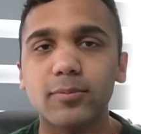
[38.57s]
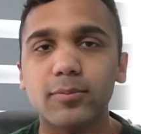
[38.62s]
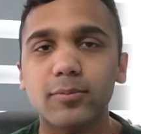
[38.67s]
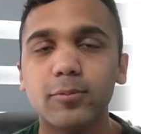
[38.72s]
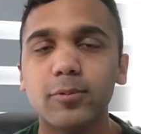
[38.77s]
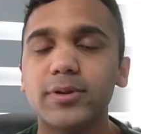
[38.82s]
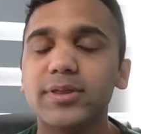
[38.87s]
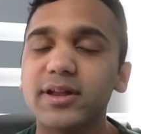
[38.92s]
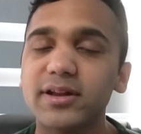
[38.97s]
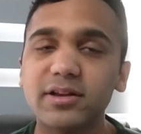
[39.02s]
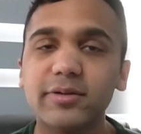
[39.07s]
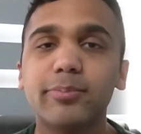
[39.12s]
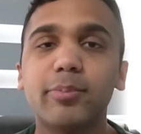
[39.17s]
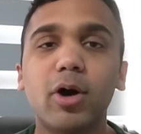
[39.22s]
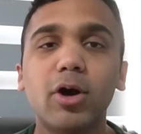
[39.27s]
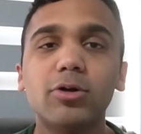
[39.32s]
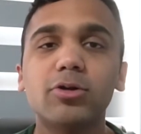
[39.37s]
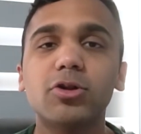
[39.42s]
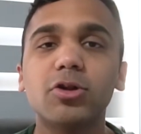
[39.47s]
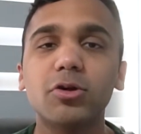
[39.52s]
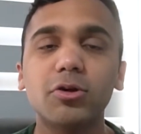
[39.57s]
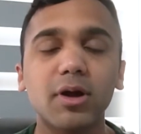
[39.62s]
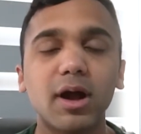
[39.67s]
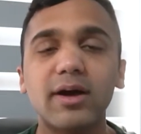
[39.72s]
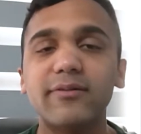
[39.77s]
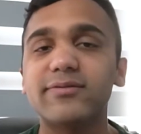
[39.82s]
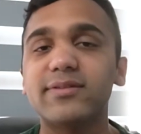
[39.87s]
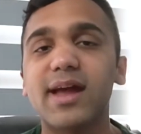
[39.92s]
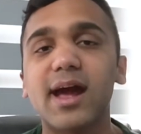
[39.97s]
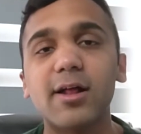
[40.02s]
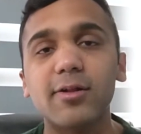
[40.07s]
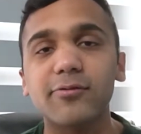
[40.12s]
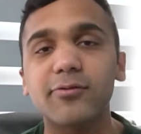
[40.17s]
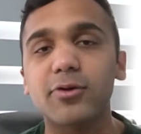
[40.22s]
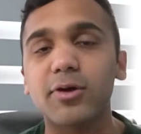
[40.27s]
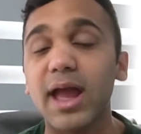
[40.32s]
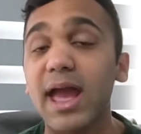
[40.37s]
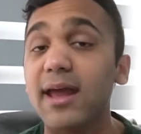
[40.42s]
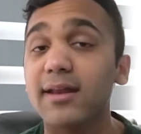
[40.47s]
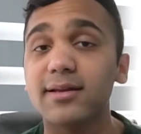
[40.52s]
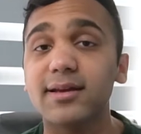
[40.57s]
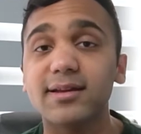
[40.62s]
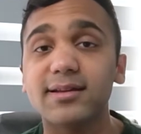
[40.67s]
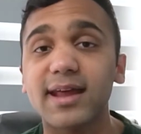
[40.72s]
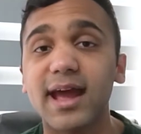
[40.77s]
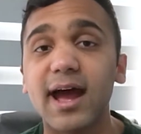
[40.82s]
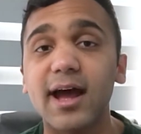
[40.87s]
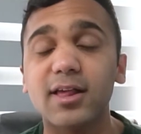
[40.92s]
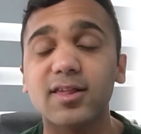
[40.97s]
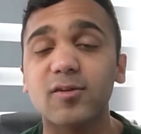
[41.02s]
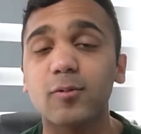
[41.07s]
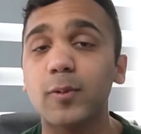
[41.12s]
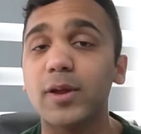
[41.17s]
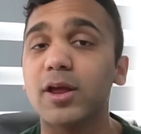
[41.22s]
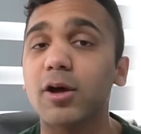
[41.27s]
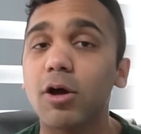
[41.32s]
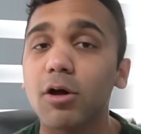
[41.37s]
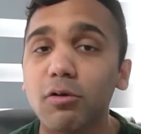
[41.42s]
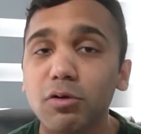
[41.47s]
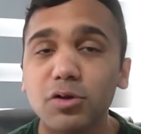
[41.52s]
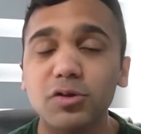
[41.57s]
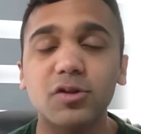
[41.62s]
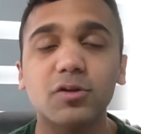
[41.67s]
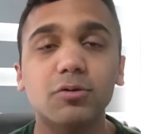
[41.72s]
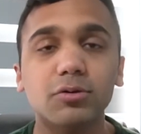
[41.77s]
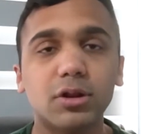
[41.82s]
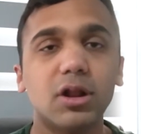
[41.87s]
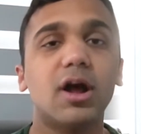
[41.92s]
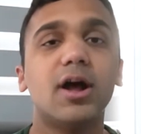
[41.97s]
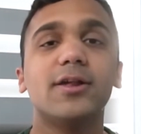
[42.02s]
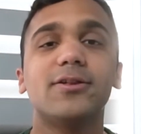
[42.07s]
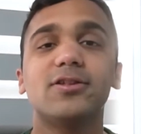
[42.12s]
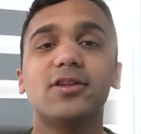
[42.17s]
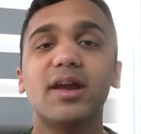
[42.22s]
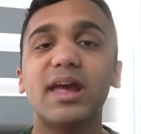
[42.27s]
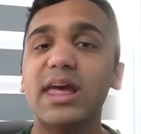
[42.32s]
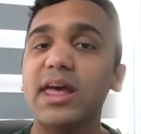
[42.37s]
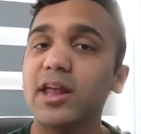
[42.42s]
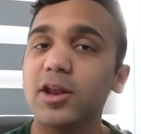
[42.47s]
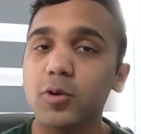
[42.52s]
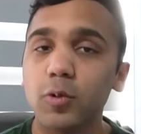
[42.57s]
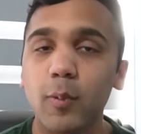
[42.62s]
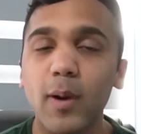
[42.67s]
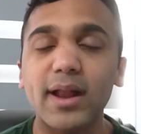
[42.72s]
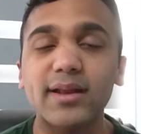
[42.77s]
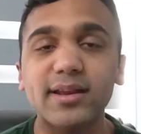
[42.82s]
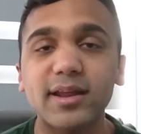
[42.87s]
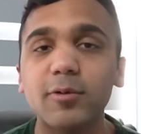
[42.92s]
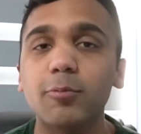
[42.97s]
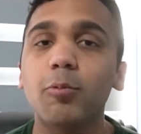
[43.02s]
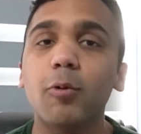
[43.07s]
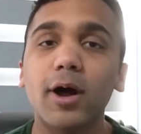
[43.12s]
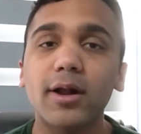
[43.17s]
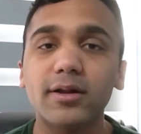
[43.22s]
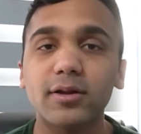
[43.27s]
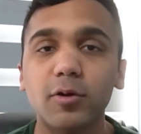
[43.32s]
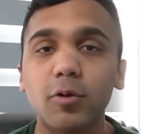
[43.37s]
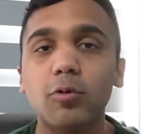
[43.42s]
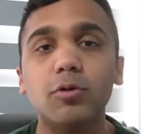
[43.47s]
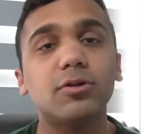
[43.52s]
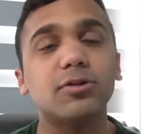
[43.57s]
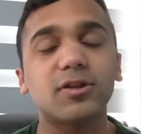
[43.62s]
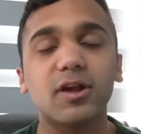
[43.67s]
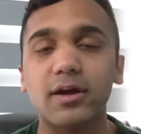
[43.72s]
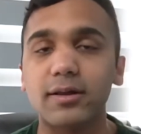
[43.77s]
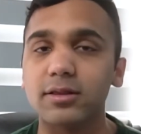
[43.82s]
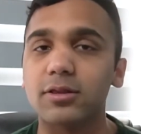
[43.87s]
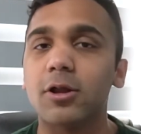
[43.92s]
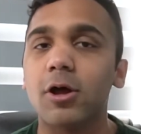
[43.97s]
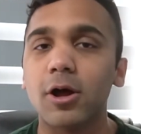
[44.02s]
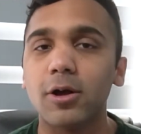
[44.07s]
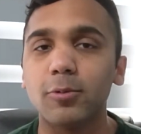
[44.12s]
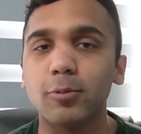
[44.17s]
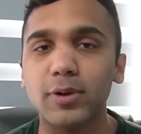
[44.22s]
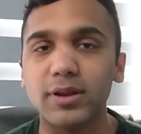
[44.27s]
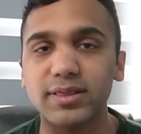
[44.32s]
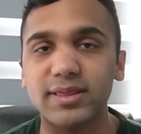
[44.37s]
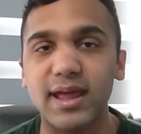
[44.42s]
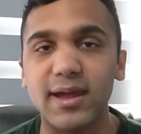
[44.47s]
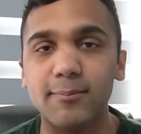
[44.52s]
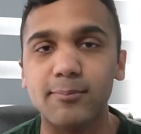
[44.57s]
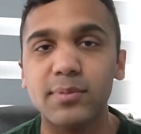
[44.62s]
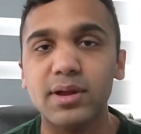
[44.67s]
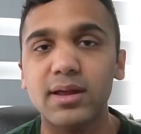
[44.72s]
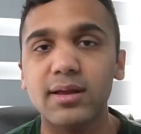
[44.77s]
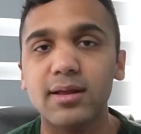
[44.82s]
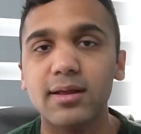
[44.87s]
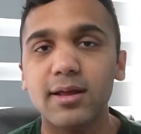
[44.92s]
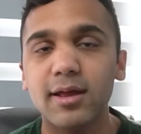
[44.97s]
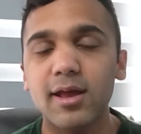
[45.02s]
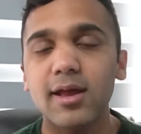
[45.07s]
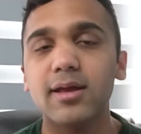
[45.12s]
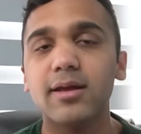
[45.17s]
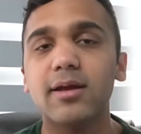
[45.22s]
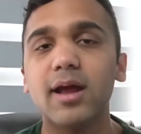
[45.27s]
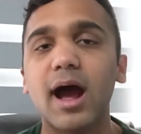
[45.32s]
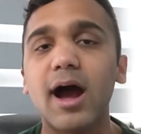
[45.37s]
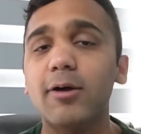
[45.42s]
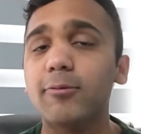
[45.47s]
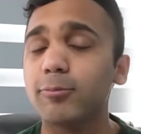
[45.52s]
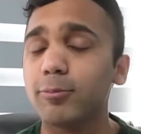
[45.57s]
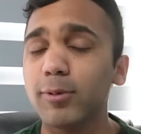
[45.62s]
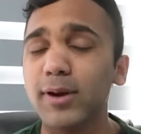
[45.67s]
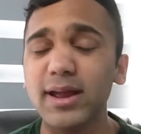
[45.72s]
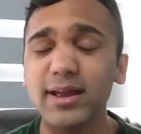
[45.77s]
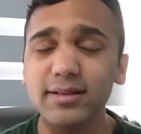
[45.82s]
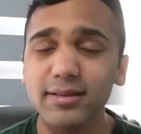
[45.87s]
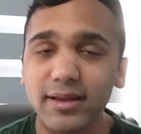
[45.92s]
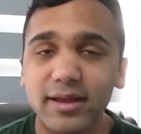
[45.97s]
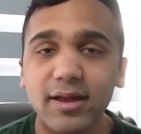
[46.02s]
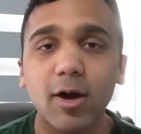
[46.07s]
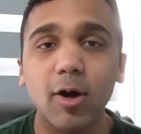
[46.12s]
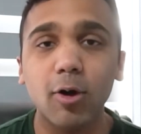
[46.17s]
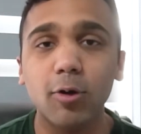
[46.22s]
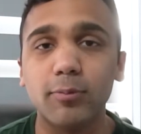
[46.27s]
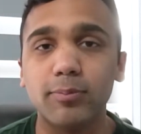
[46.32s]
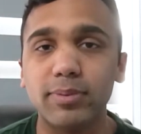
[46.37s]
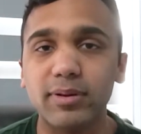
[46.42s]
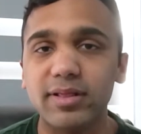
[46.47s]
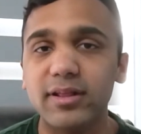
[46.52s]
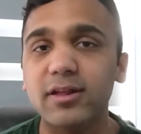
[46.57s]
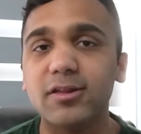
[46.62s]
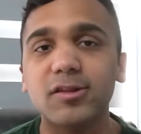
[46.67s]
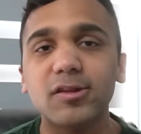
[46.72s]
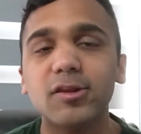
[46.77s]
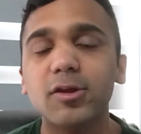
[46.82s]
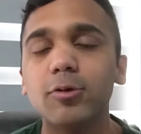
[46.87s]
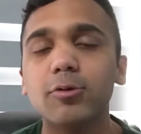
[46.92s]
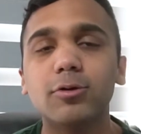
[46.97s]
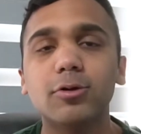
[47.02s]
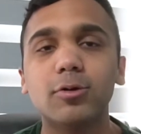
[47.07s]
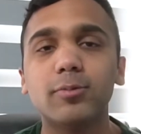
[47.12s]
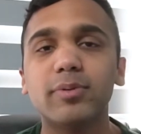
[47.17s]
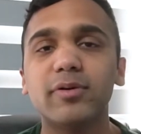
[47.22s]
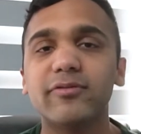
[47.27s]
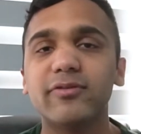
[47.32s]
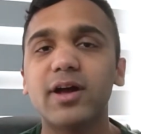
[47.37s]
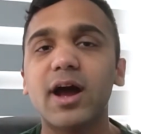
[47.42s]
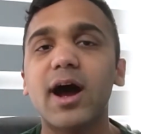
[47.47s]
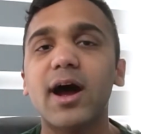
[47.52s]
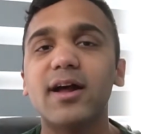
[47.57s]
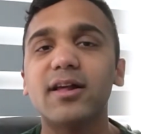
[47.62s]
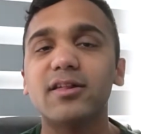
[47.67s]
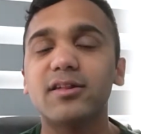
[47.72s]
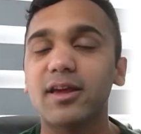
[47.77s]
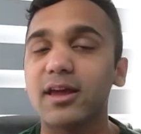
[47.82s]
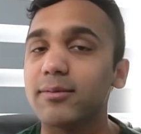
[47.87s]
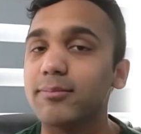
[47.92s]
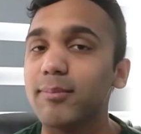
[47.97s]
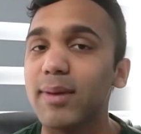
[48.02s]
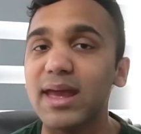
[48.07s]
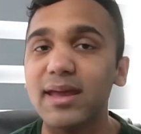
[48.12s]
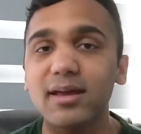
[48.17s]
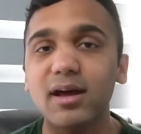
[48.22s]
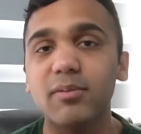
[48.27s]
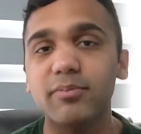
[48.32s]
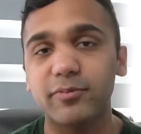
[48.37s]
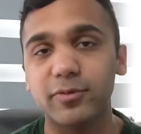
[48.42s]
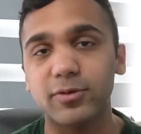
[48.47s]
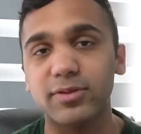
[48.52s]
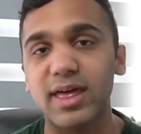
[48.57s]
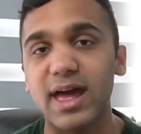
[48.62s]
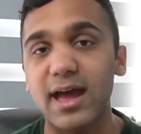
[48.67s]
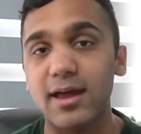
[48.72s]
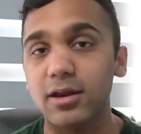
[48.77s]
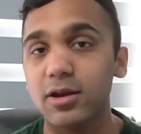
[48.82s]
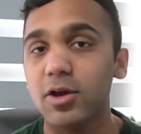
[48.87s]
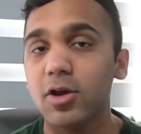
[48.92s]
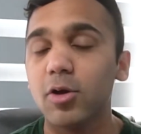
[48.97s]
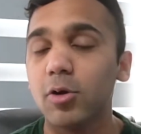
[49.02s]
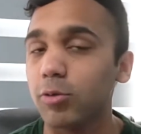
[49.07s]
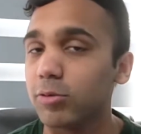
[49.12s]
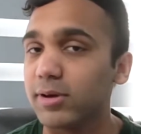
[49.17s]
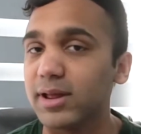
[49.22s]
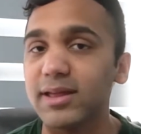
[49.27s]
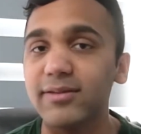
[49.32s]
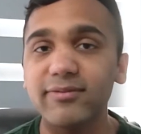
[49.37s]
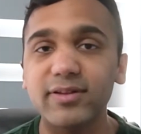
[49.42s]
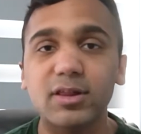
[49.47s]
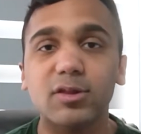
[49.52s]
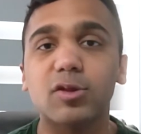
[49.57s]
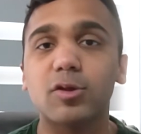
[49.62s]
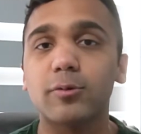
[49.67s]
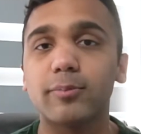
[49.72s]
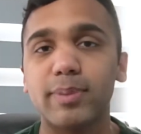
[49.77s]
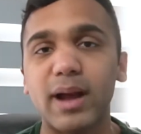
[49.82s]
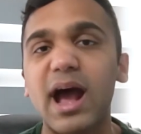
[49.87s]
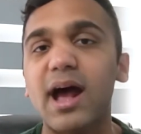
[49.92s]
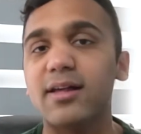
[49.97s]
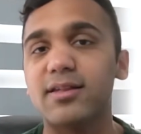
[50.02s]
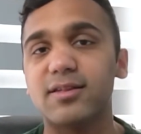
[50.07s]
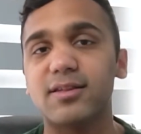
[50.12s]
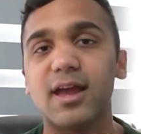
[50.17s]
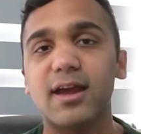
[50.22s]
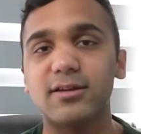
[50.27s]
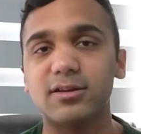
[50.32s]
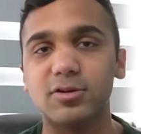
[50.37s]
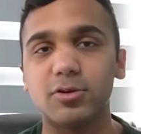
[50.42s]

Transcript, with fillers: With the departure of Telfer and Gattas, we also lost 21 goals along with them. I really hope this new group of guys can make up for that or even surpass that